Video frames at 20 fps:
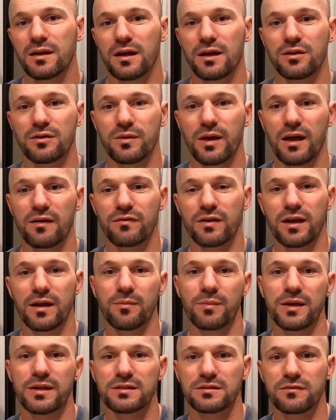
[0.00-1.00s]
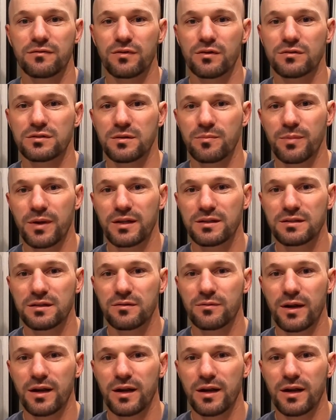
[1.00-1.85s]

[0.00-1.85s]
I do have a piece of frozen pizza